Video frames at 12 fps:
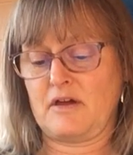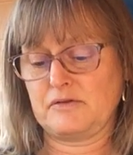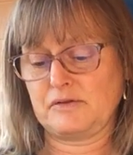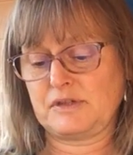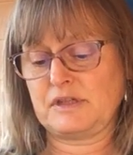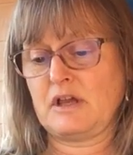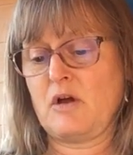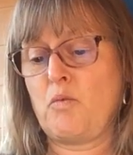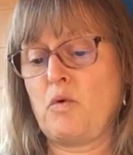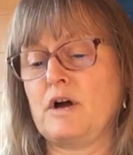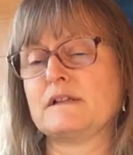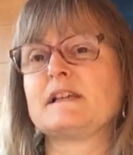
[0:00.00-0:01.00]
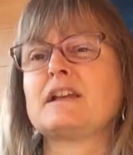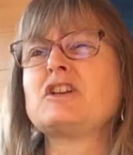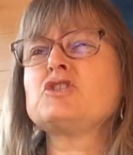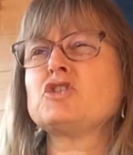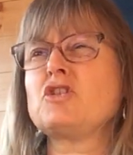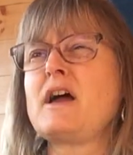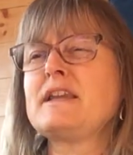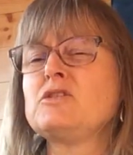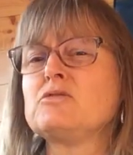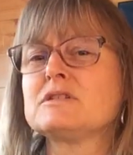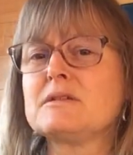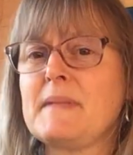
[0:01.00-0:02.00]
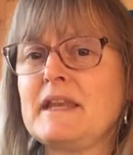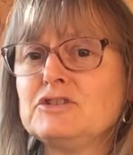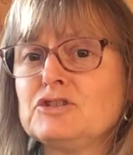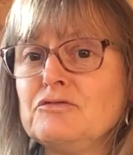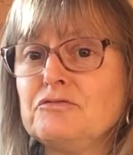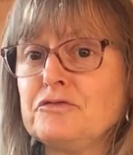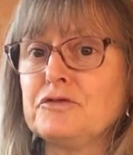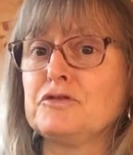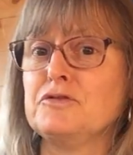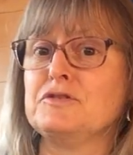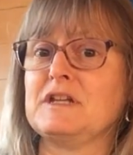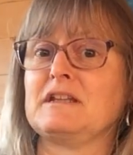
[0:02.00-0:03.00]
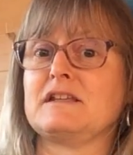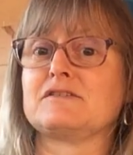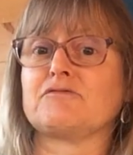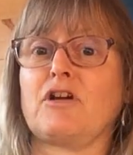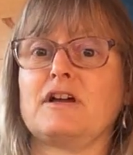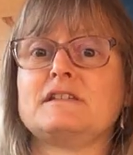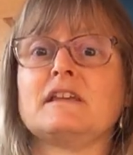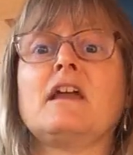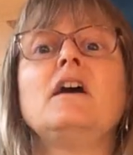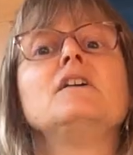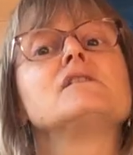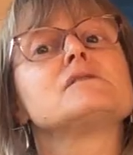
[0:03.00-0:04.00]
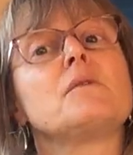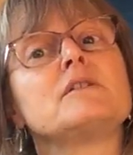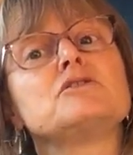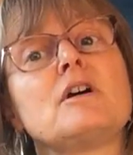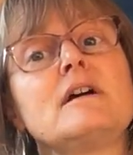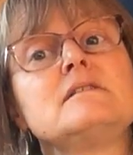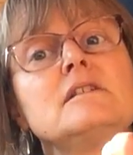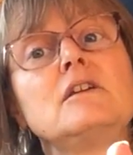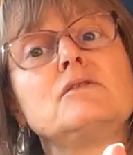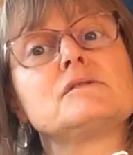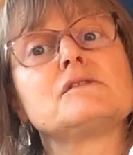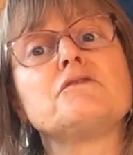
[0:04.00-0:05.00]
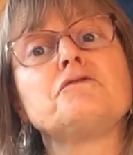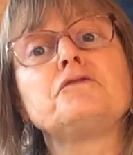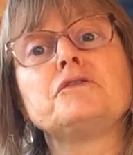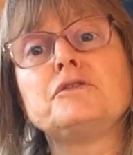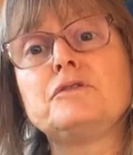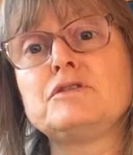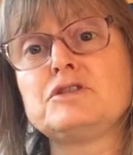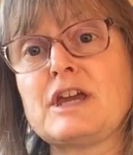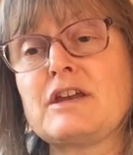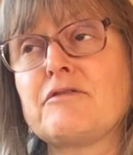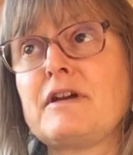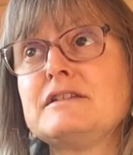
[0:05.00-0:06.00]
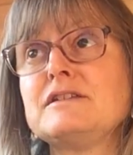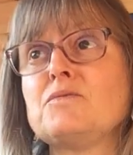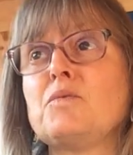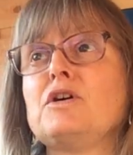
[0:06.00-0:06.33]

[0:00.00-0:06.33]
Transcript: those words. And I tried not to mention food in this writing, so I tried to use the food generated